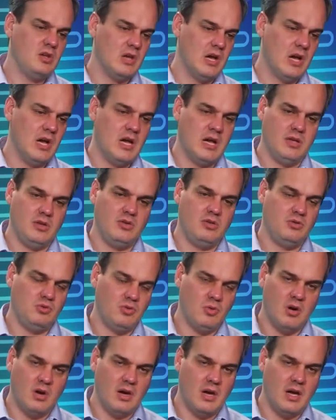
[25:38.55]

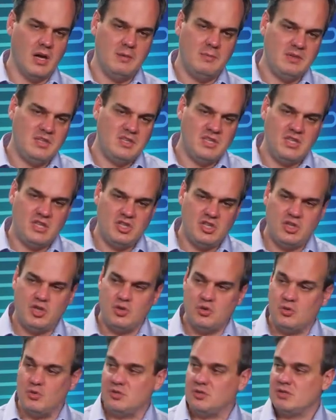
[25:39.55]
you are ABC
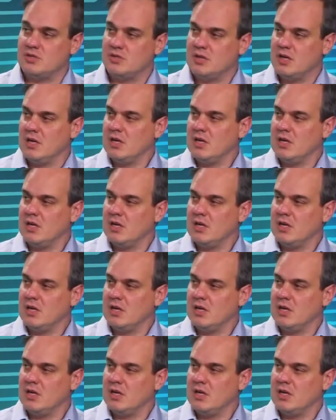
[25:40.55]
Shoes